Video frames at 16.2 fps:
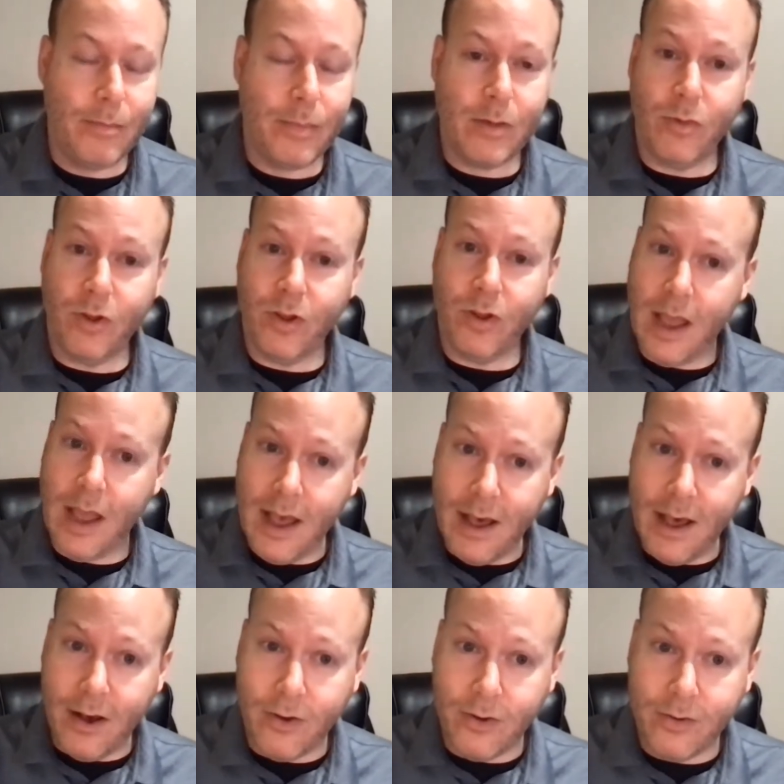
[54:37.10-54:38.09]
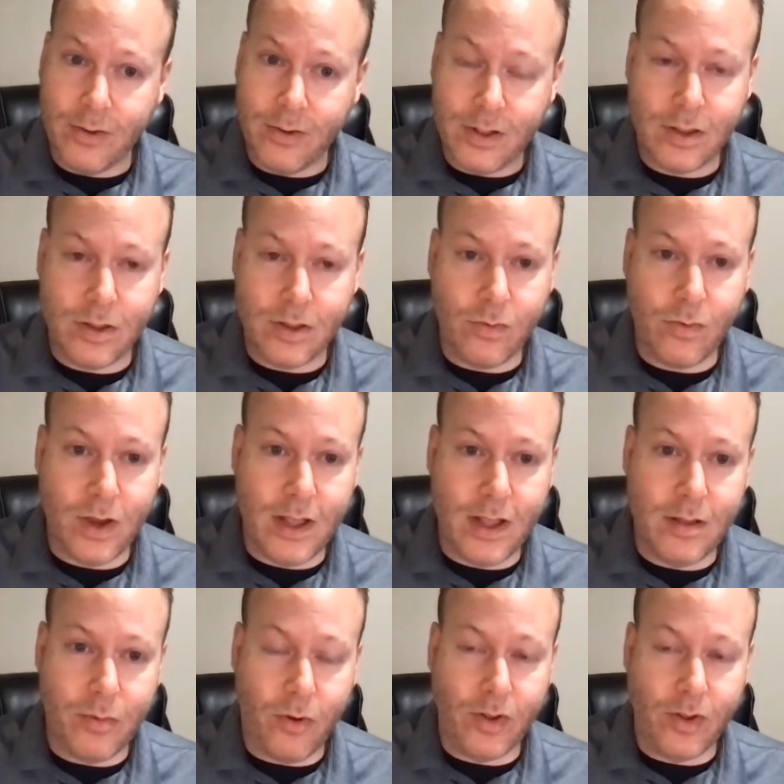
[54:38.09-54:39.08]
Well, now the way
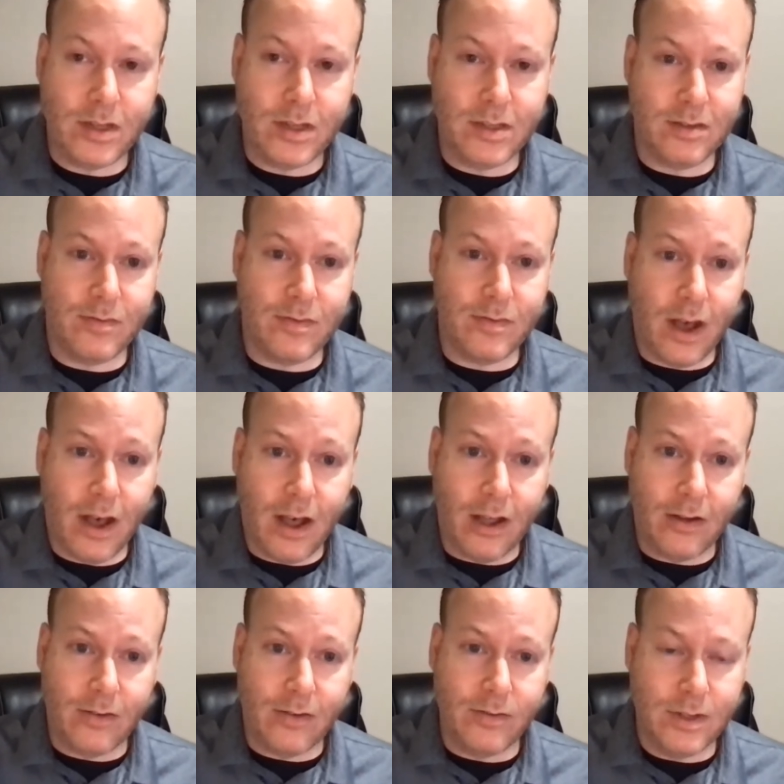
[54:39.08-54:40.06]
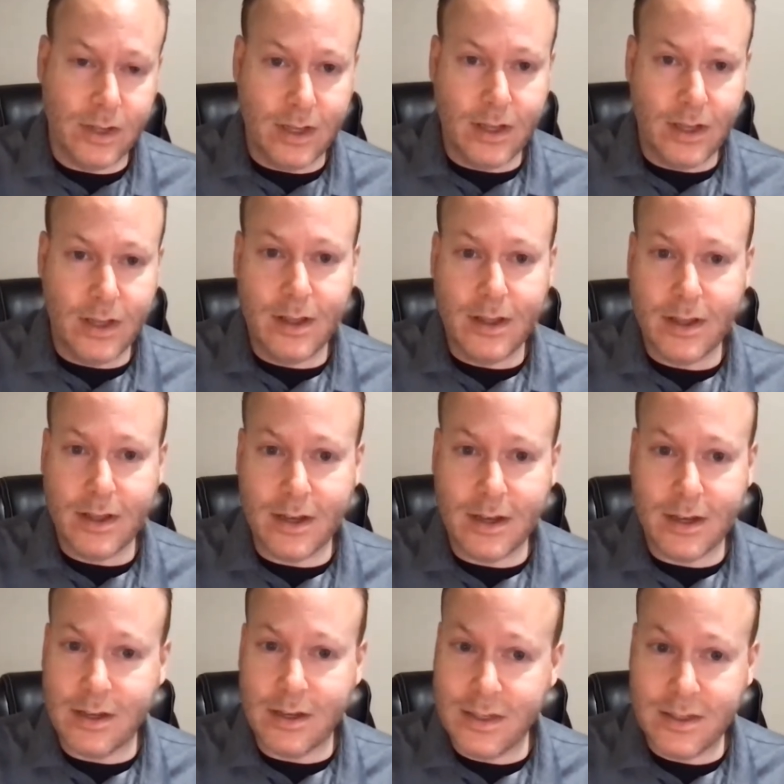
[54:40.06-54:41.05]
that bowling has evolved,
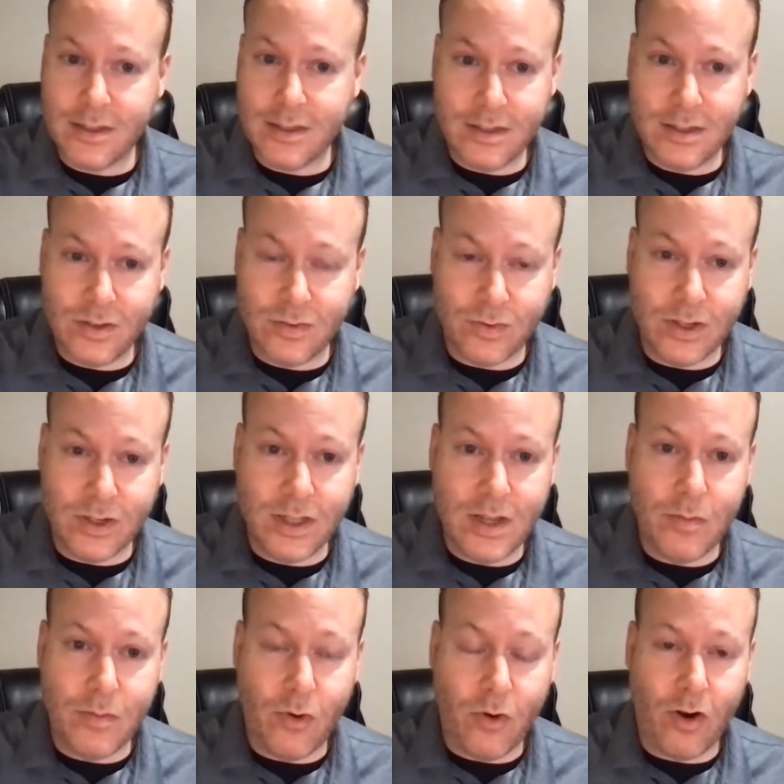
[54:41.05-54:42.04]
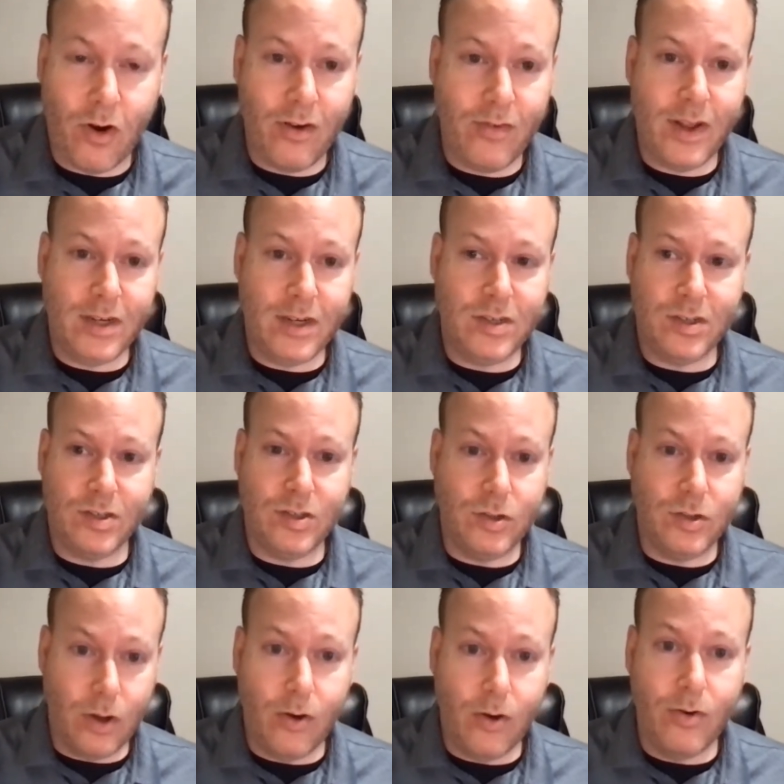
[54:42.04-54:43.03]
uh, it's it's really more of a just
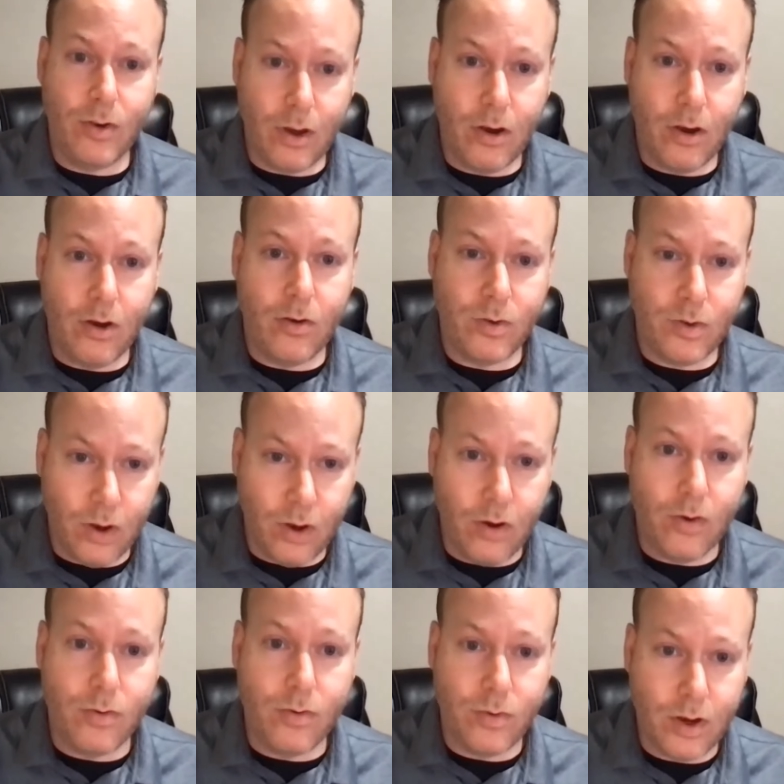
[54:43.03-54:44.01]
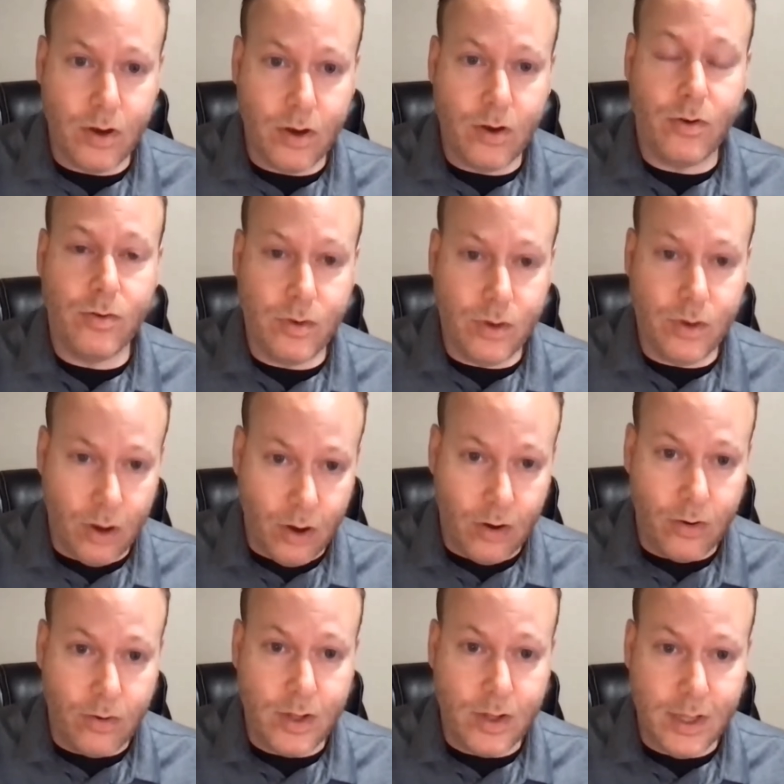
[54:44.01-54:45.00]
go go go go
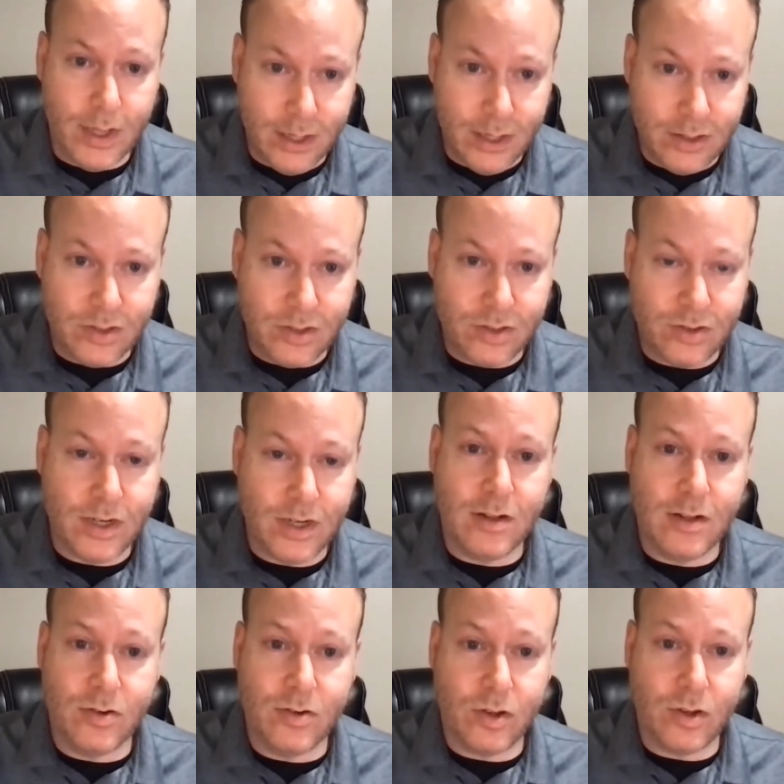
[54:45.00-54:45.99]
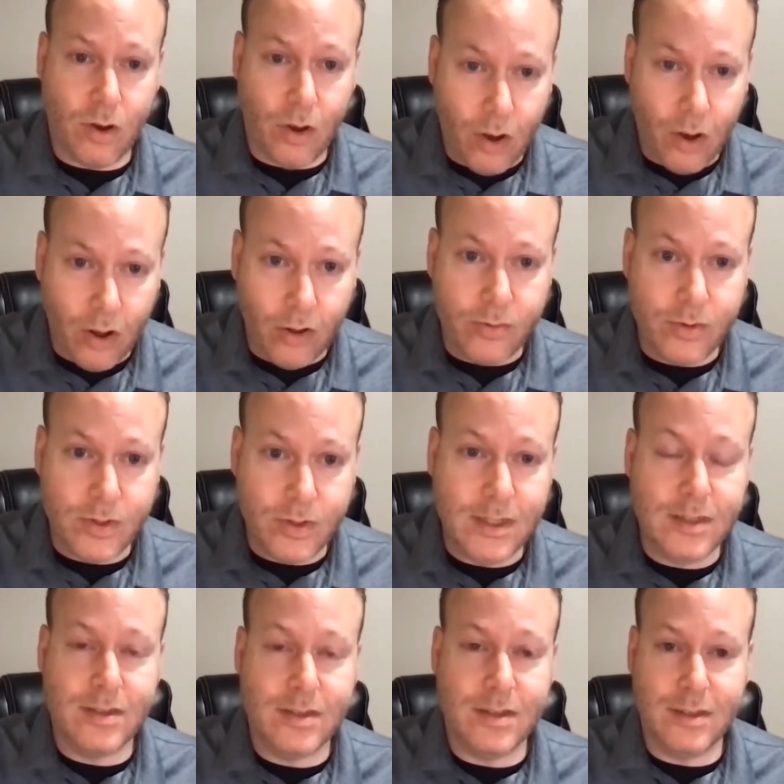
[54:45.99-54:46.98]
go industry. There's
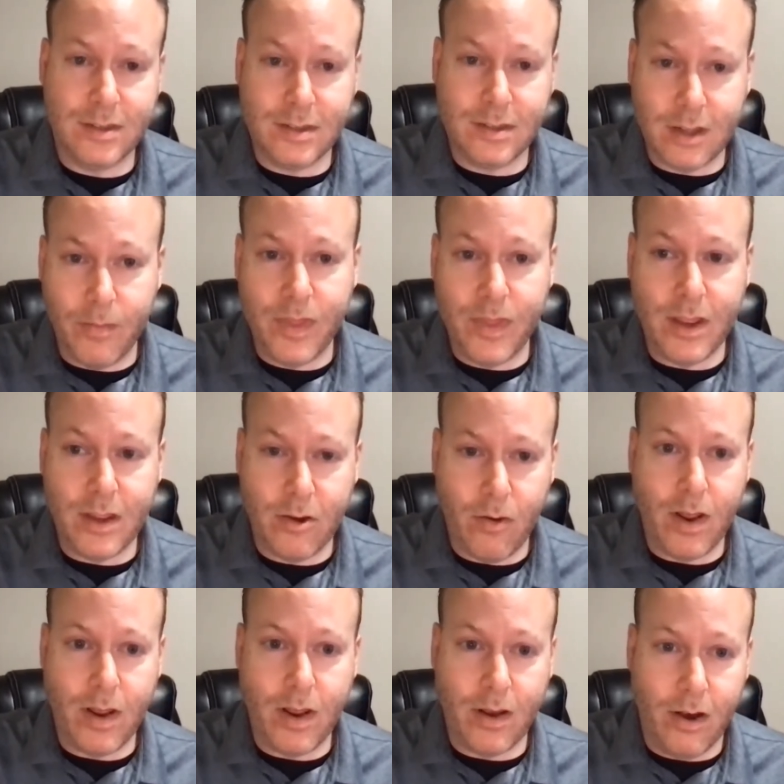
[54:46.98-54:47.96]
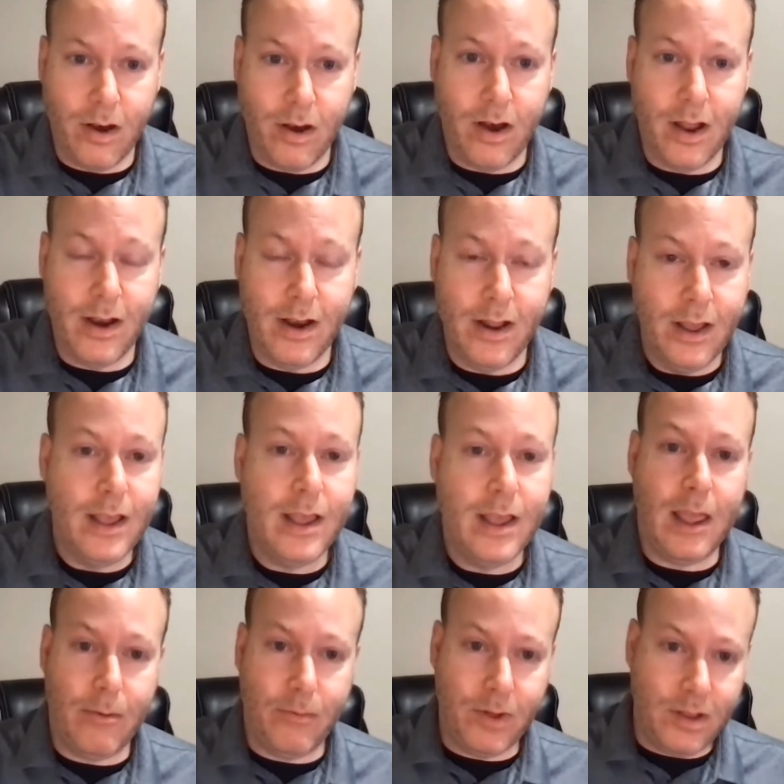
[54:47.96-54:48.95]
always something going on,
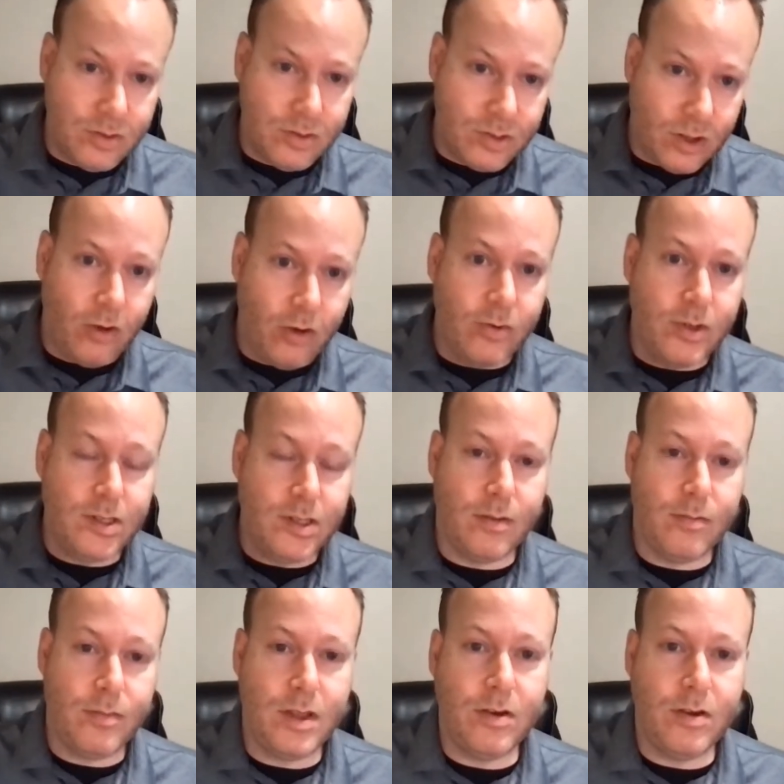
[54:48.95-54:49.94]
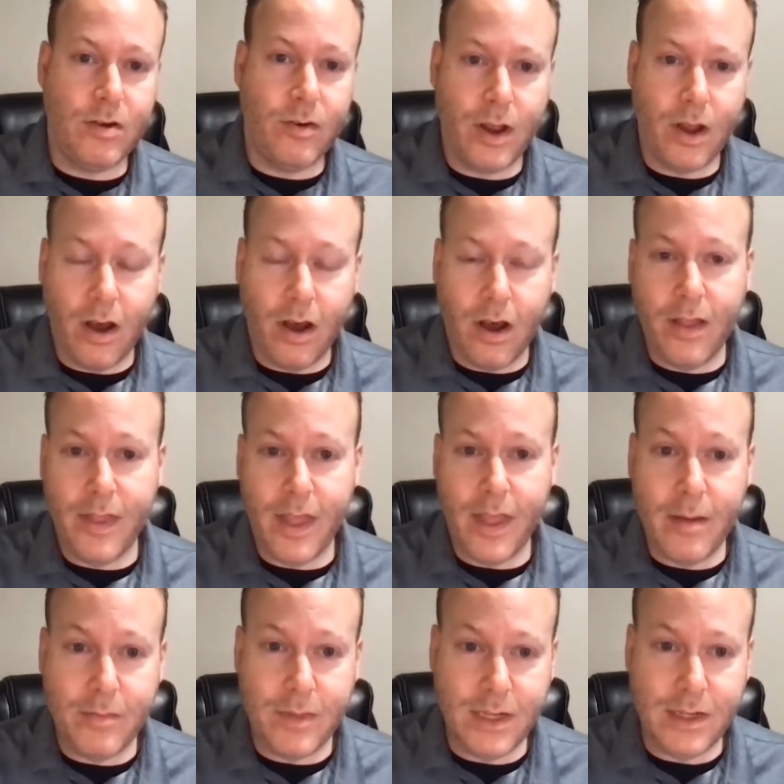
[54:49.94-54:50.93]
and when there's always something going on,
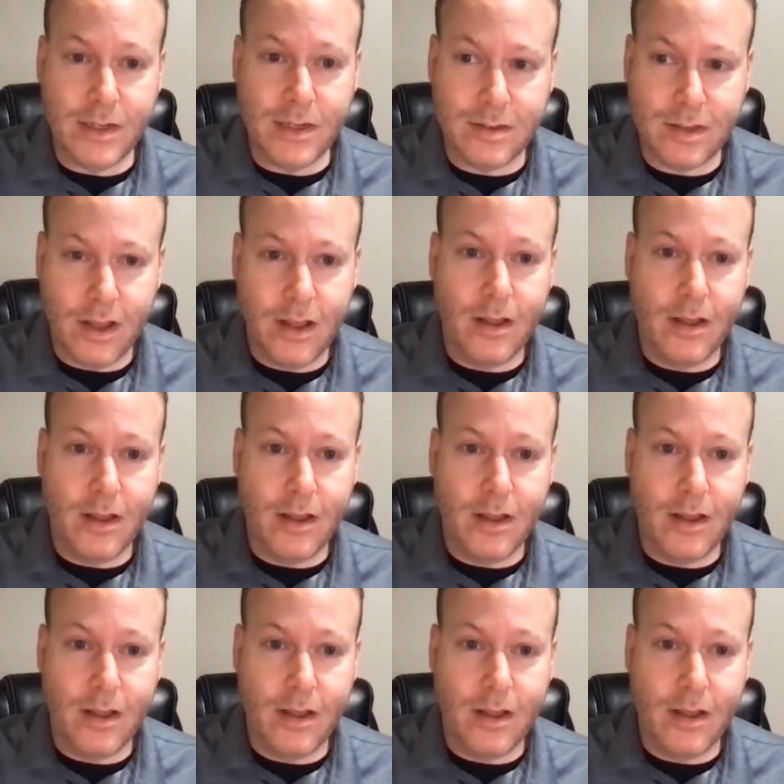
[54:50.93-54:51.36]
that means